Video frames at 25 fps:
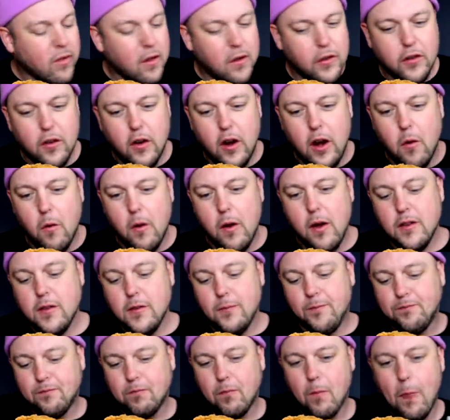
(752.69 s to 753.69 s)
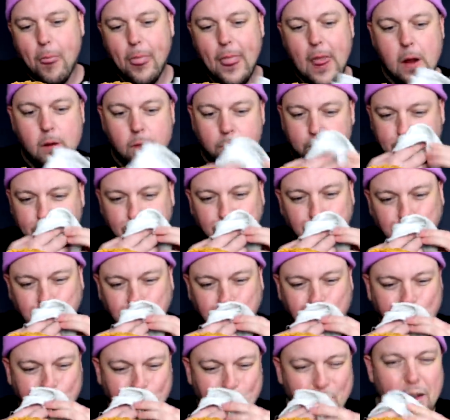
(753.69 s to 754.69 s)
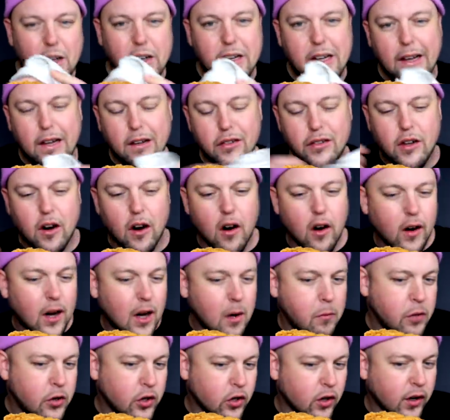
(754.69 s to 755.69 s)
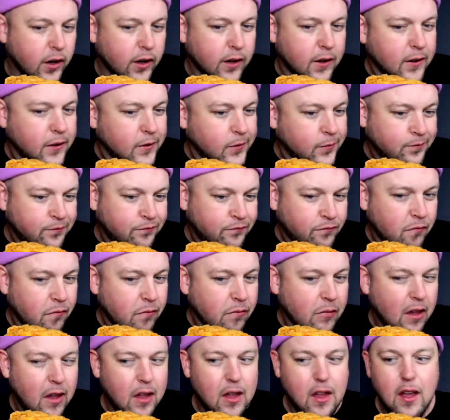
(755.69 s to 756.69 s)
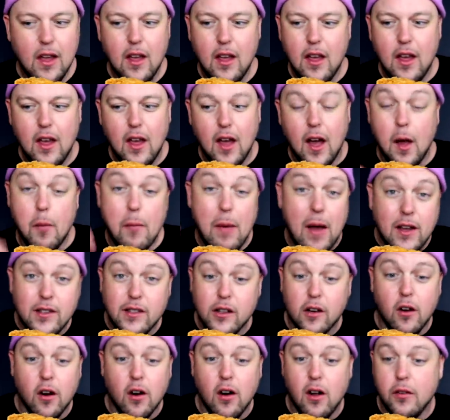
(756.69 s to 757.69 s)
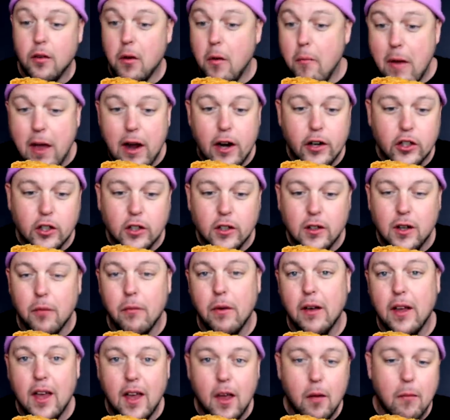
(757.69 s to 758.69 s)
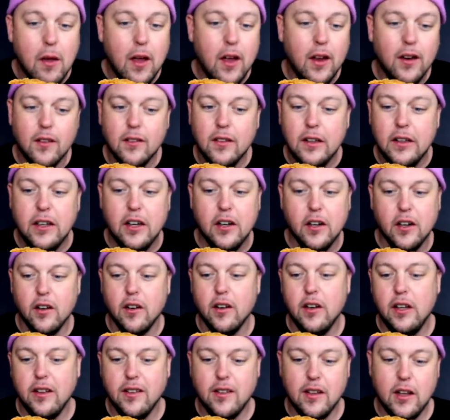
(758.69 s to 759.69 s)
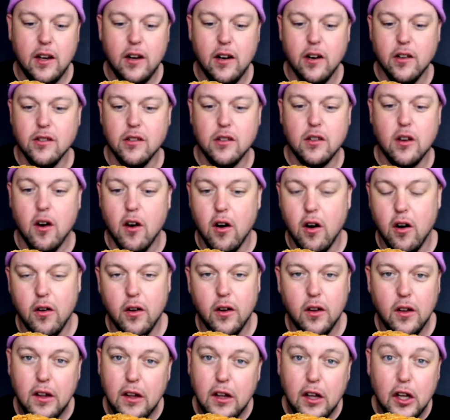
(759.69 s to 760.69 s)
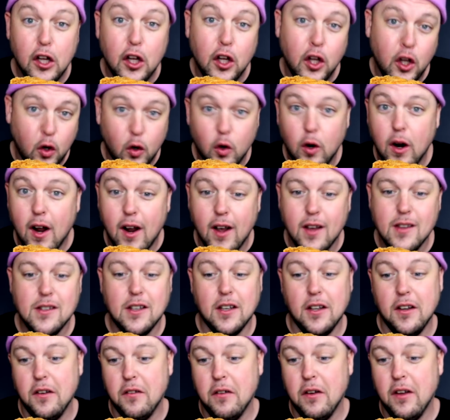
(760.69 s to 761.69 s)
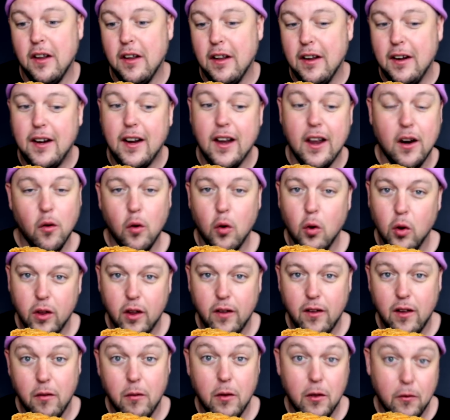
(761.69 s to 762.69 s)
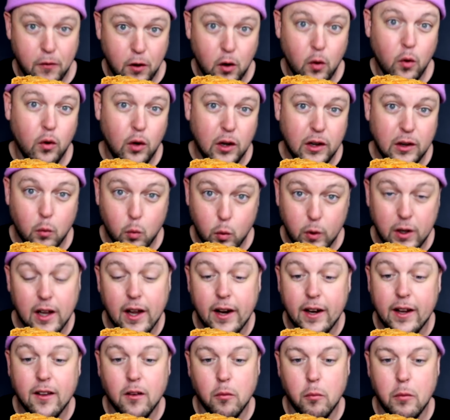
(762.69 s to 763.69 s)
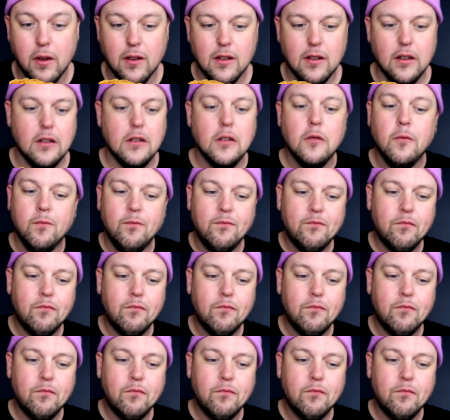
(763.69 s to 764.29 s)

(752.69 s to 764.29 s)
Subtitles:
So anyways, I take his car, get him a drink. I pass the card off to my manager. I'm like, hey, man, here. He said, here's his card. You guys can get a hold of him if you would like his business.